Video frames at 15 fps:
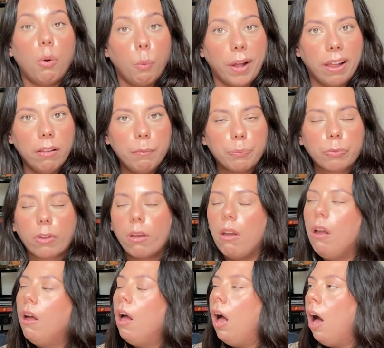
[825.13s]
Well,
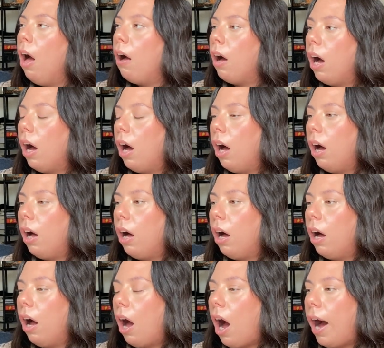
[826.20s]

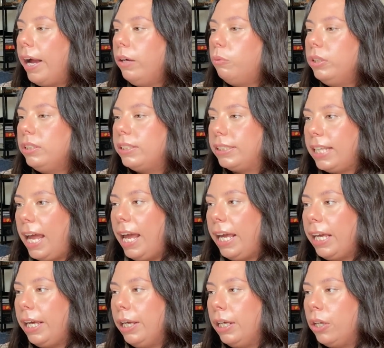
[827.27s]
uh, I would
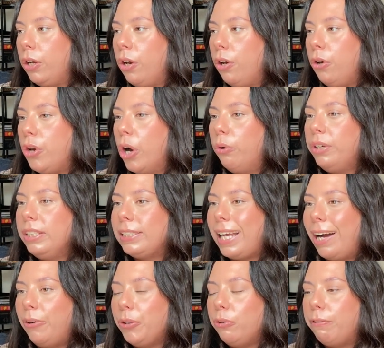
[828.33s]
say notice
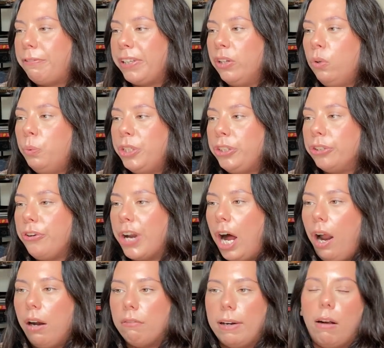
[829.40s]
how you feel when you're
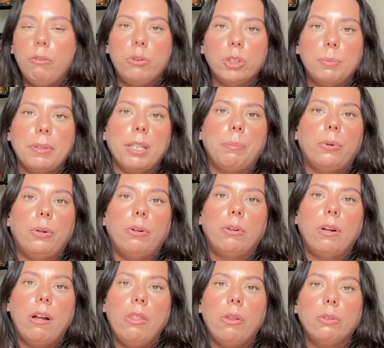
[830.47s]
not around those
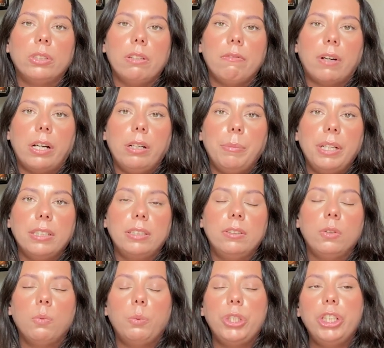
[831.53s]
people and those environments.
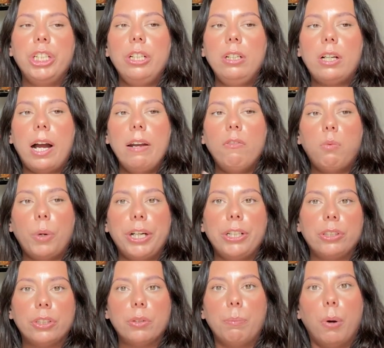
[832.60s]
When you're kind of where
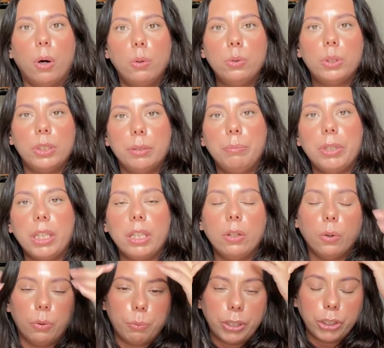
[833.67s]
you're supposed to be,
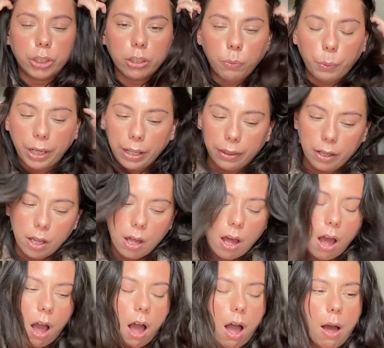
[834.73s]
or when you're with
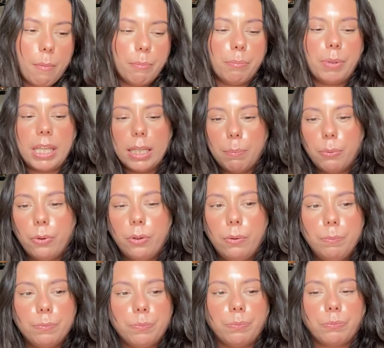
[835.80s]
um,
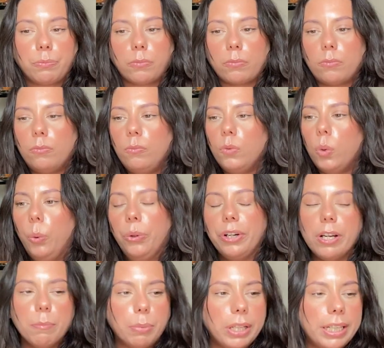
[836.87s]
people
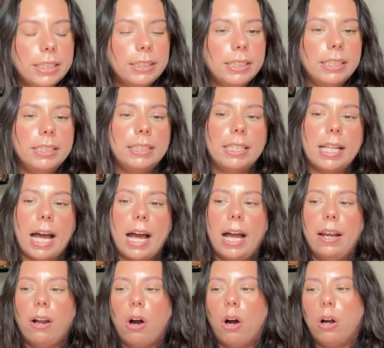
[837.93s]
or in places
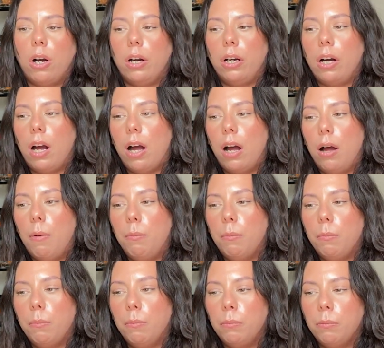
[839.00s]
that are
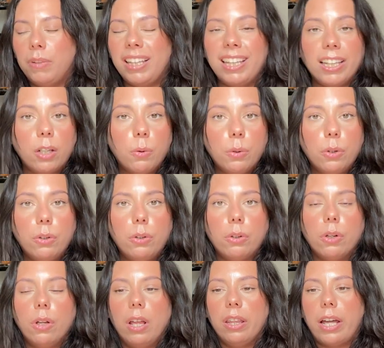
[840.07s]
um, equal,
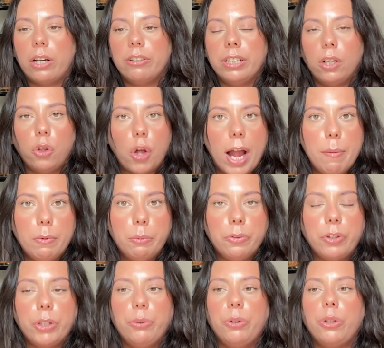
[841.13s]
that are in alignment
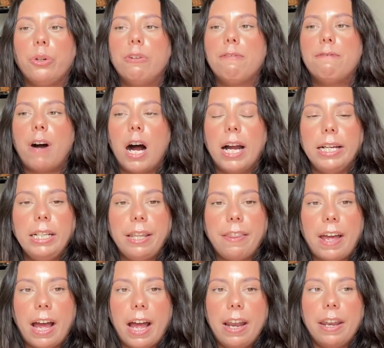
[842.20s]
with you, you'll find
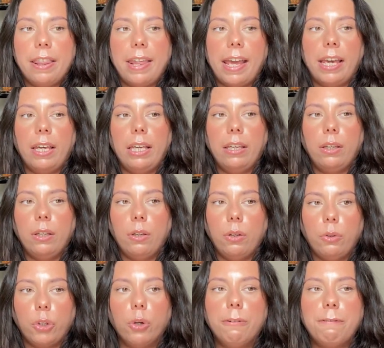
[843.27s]
that they,
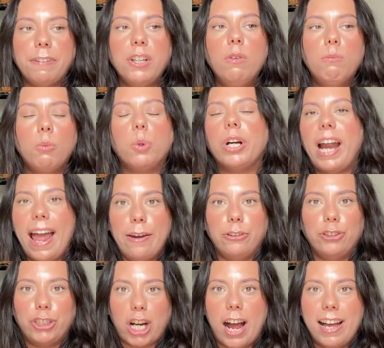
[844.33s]
you'll feel more
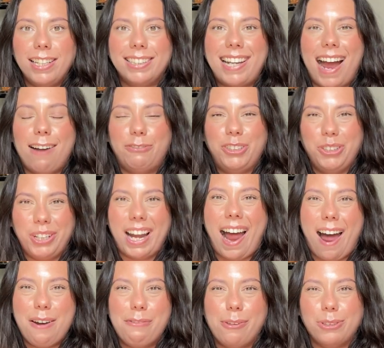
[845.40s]
energized after you get
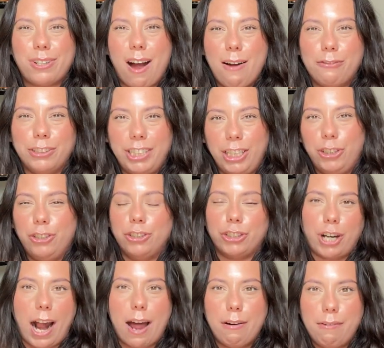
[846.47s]
out of those conversations
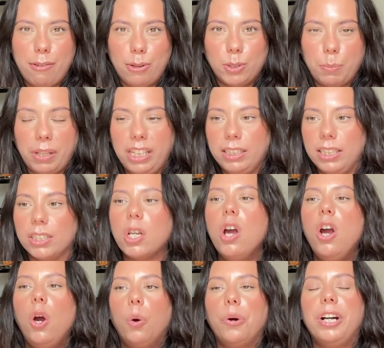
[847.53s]
or out of those places.
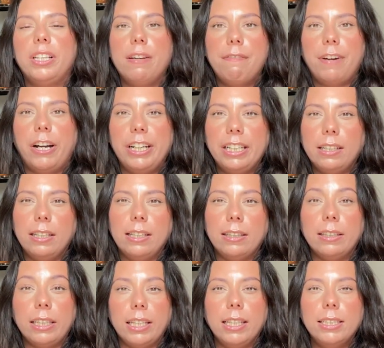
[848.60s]
Or at the very
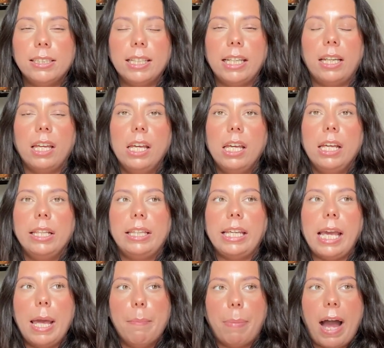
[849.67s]
least, like,
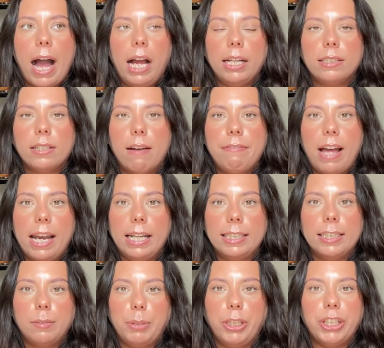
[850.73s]
the impact of that
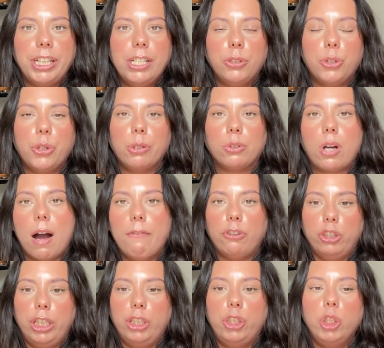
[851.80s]
experience or those
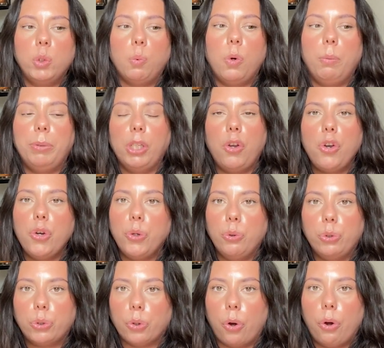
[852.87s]
conversations will be
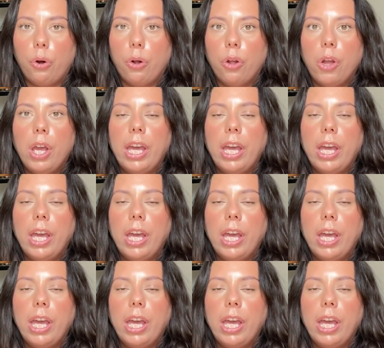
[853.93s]
neutral.